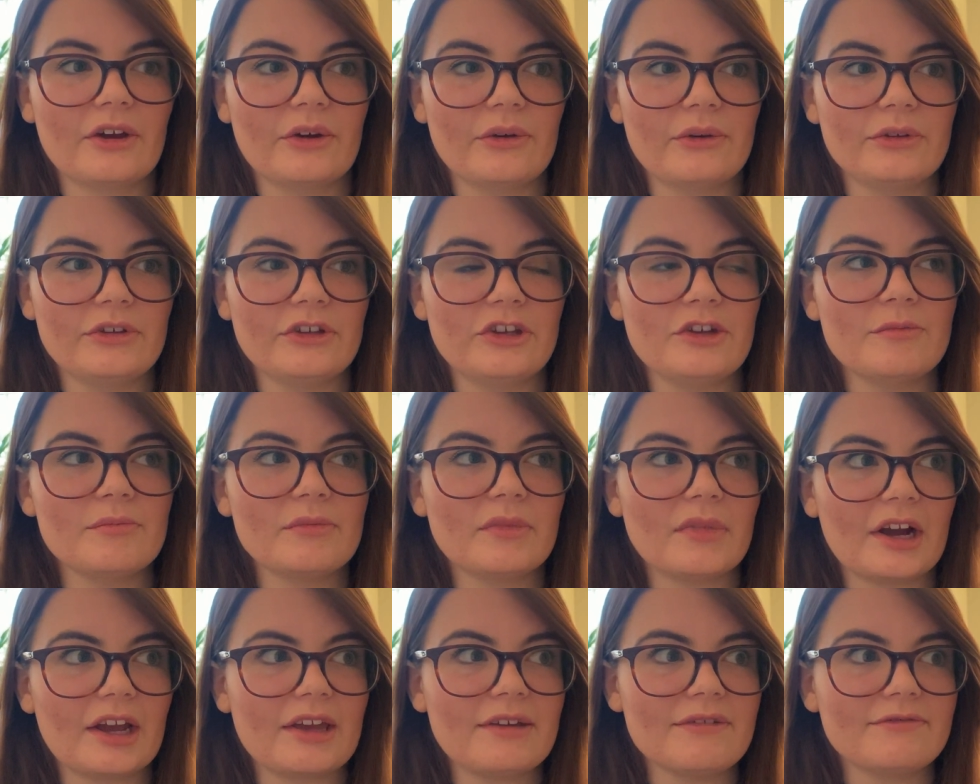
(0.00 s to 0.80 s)
you
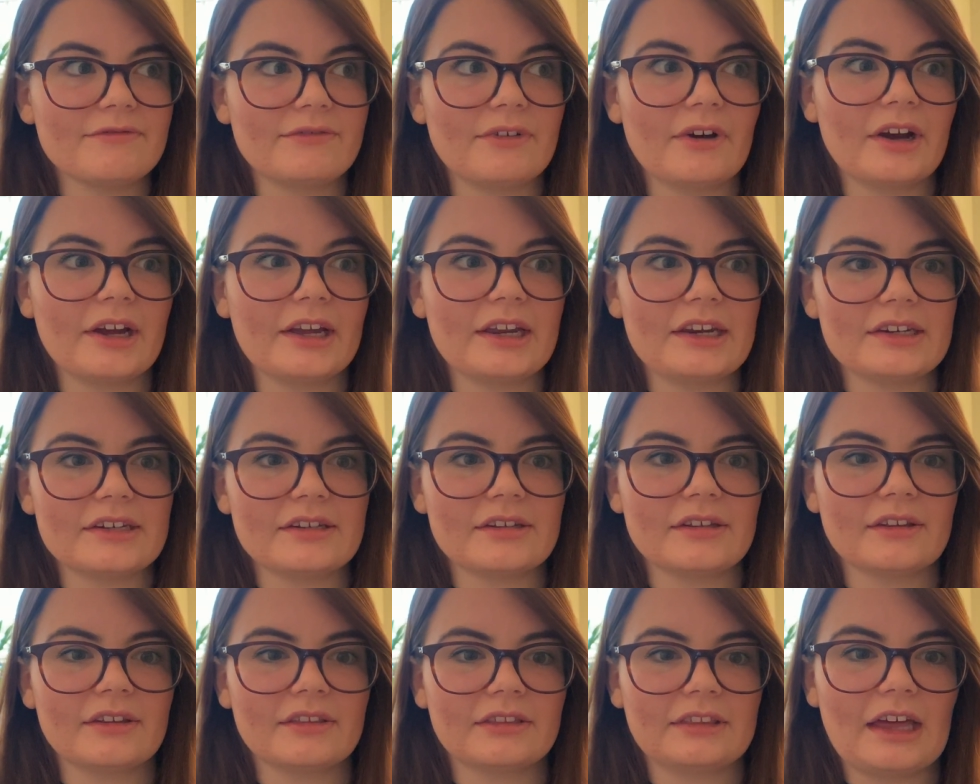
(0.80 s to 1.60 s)
might find
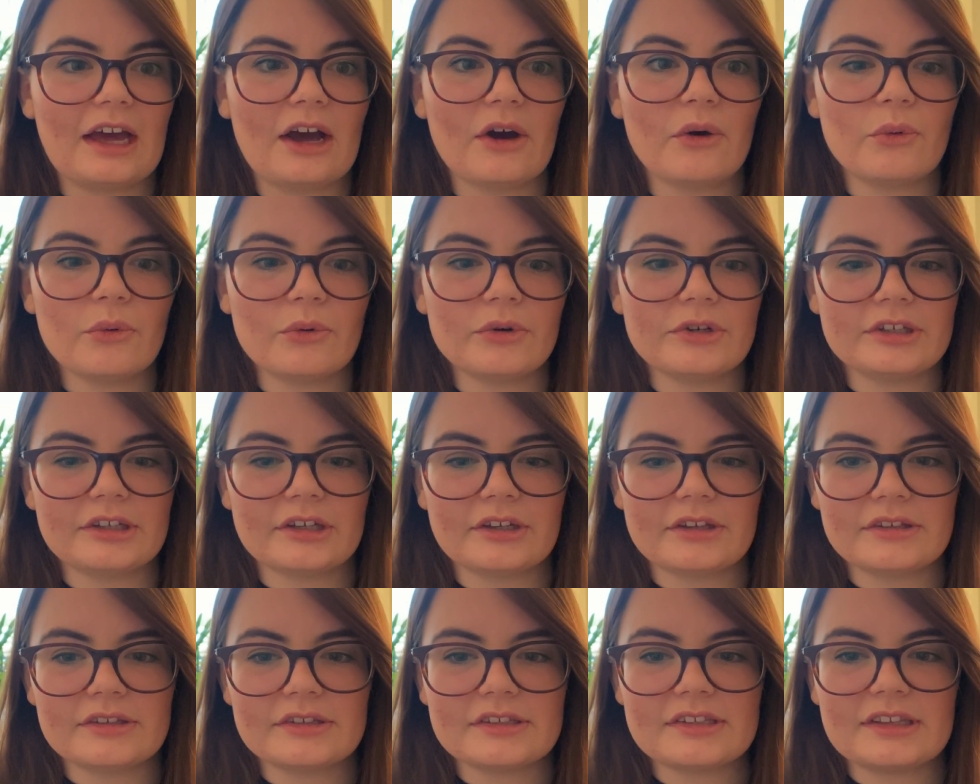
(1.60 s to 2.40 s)
that
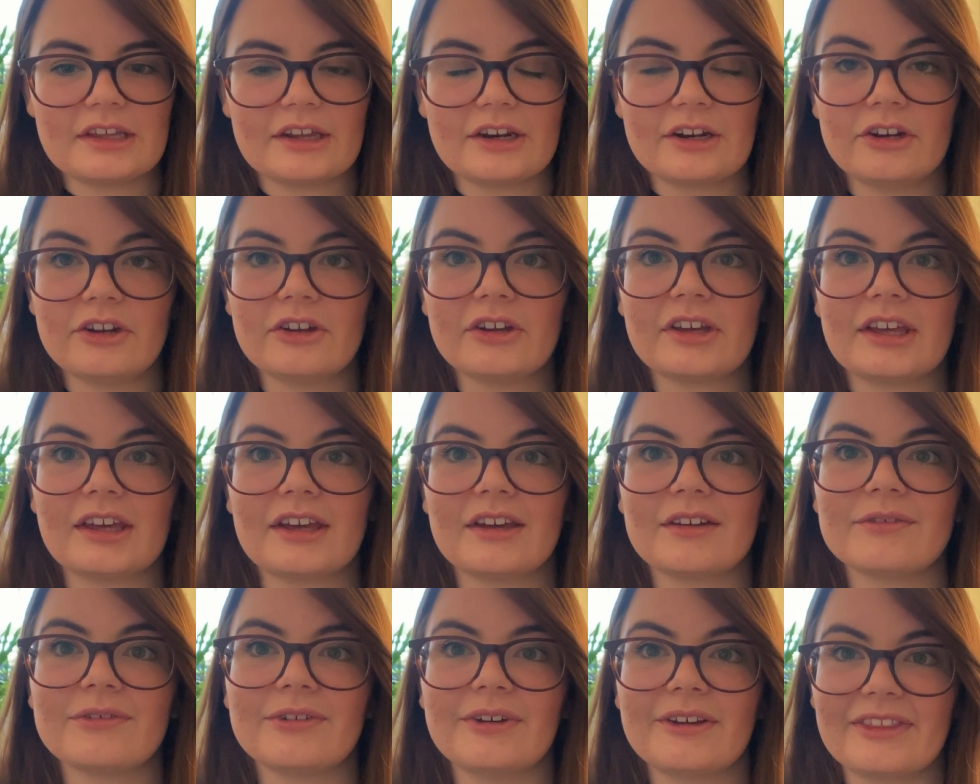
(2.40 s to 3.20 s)
audience that are looking
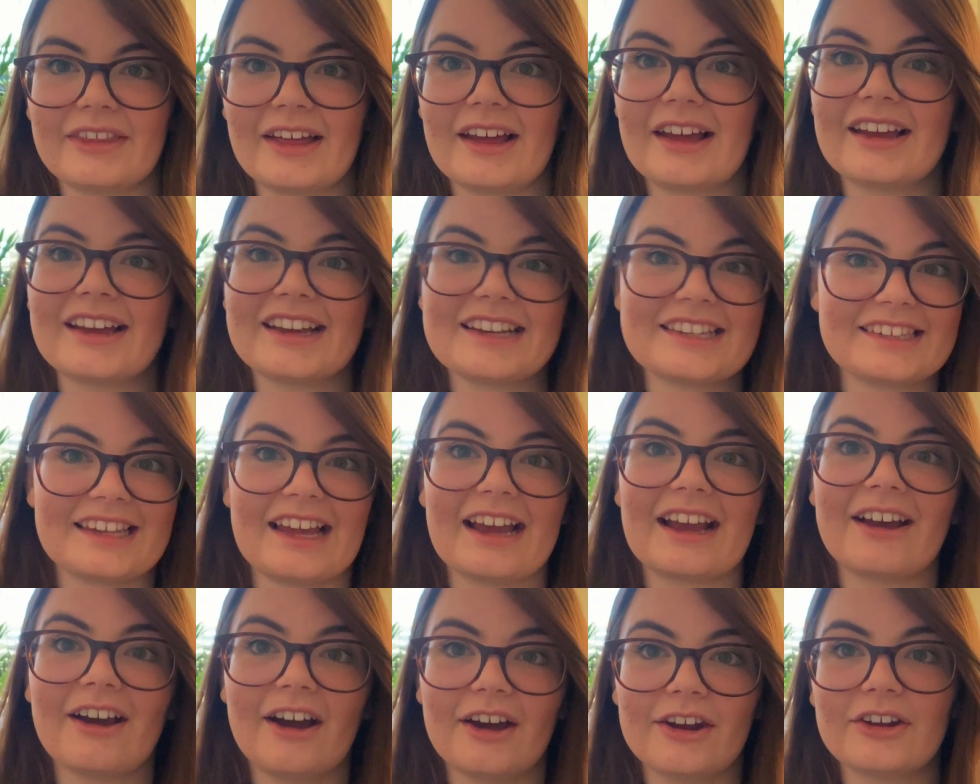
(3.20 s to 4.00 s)
for that exact
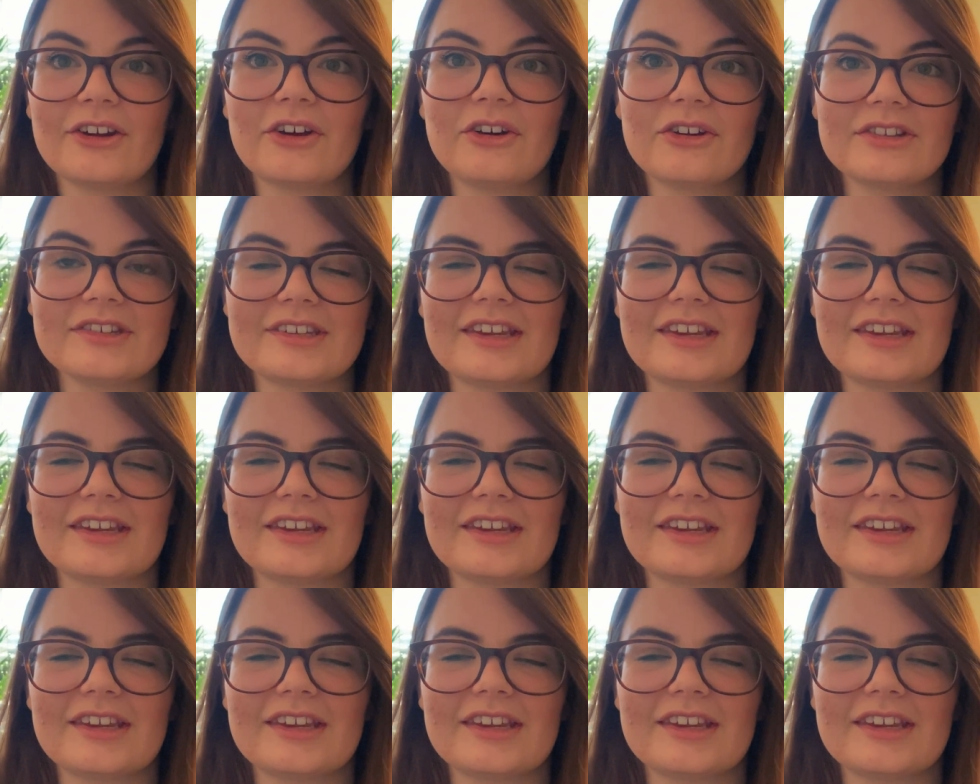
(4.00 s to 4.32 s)
kind of content.